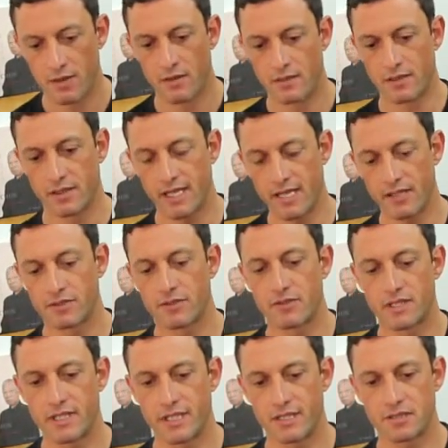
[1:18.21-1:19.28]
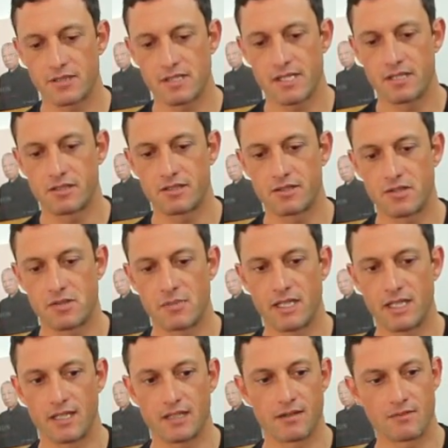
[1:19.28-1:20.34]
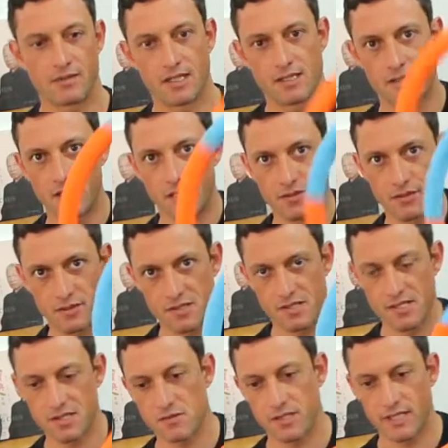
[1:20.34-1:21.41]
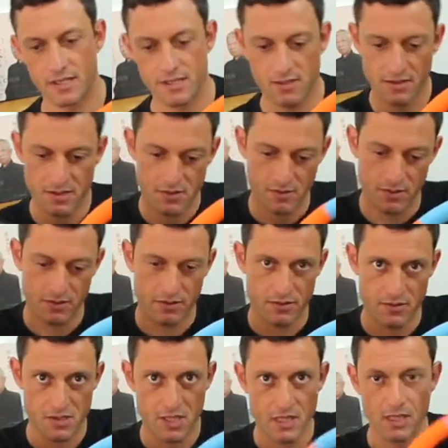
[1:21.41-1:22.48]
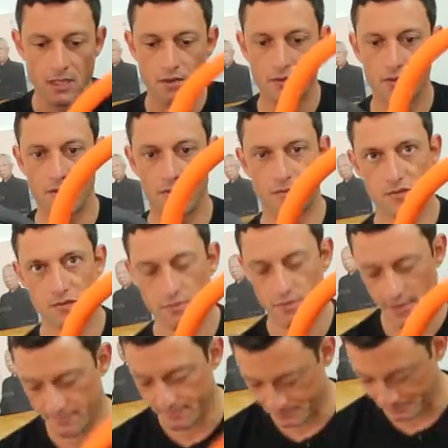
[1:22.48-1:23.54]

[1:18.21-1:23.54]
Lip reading: The counter rotation essentially just being this thing turns this way, so this one turns the opposite way.